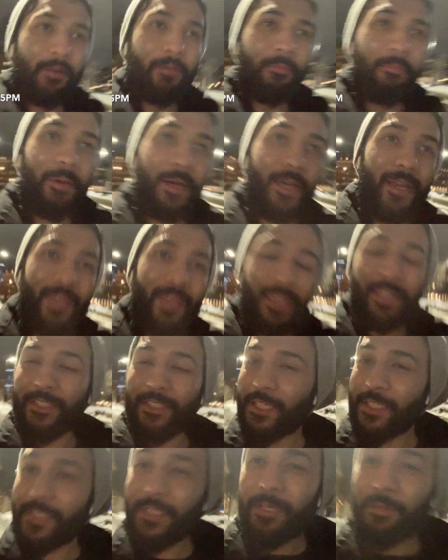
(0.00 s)
But it
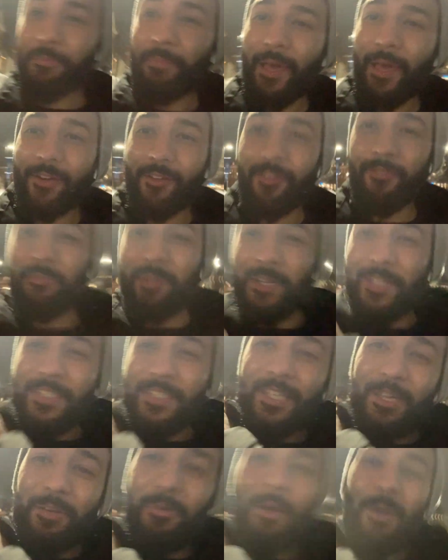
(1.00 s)
just in a matter of
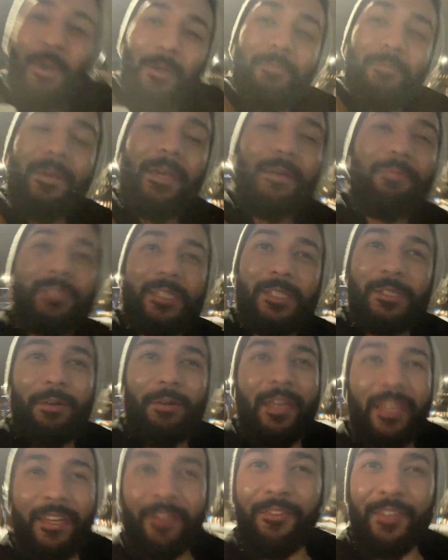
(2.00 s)
months, I won't be able to do
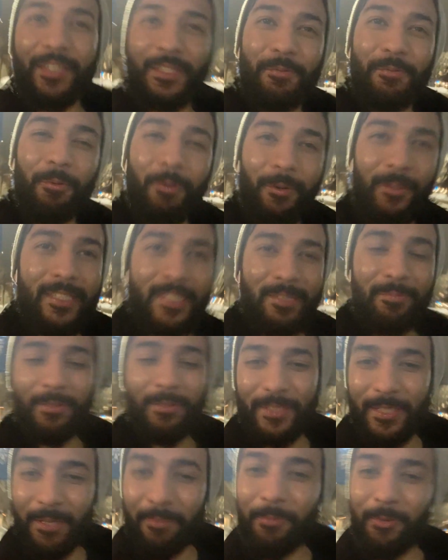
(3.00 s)
any of these walks
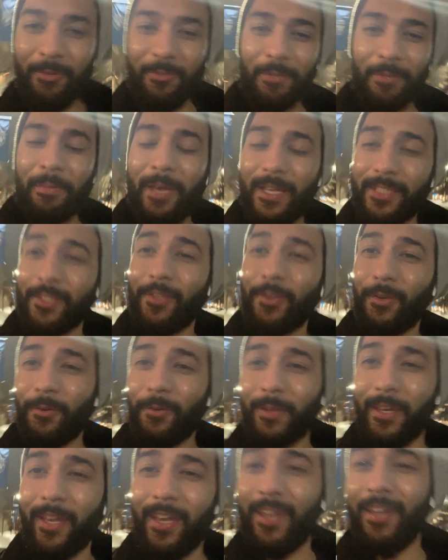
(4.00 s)
because I'm moving back to the
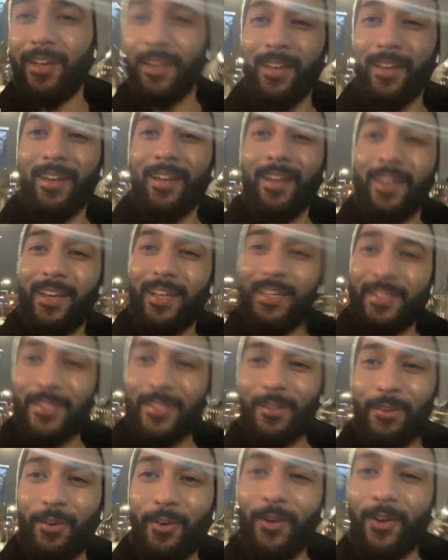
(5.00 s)
UK. And
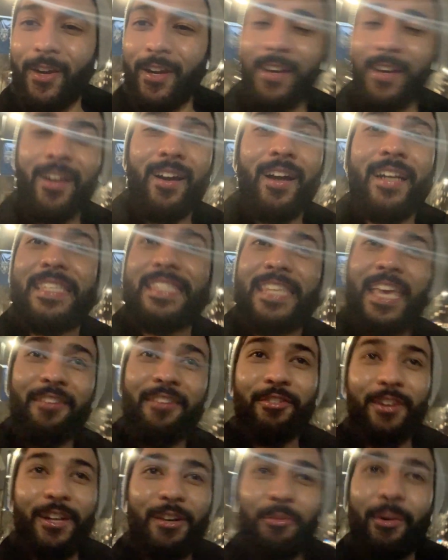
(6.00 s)
so I
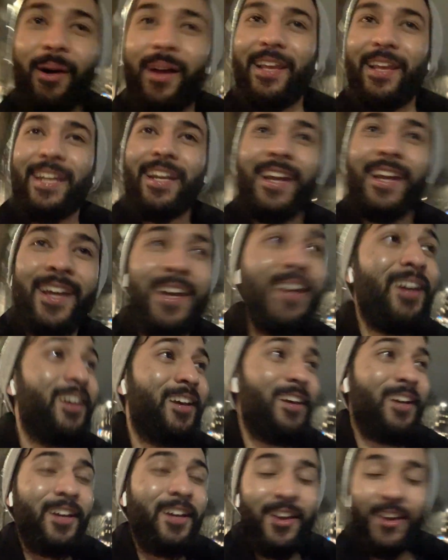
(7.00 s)
savor it while it
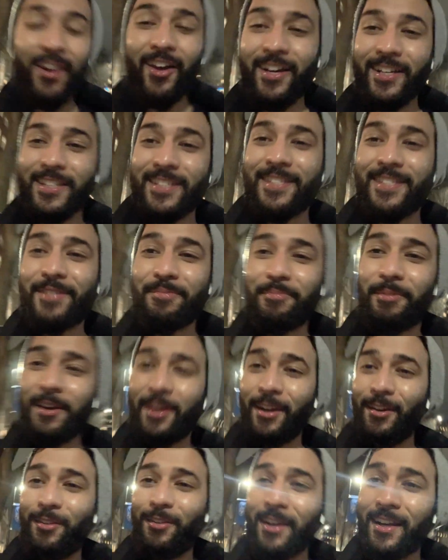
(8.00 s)
lasts. But
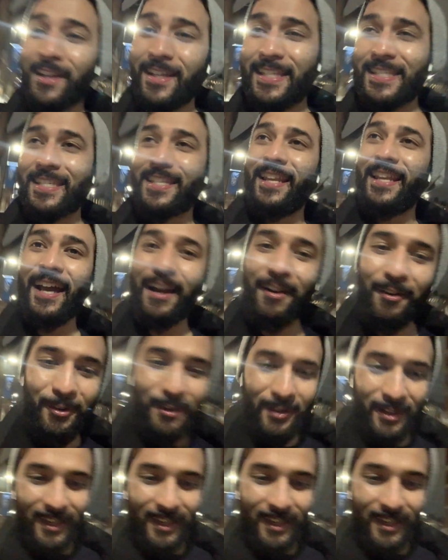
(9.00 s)
I realize now,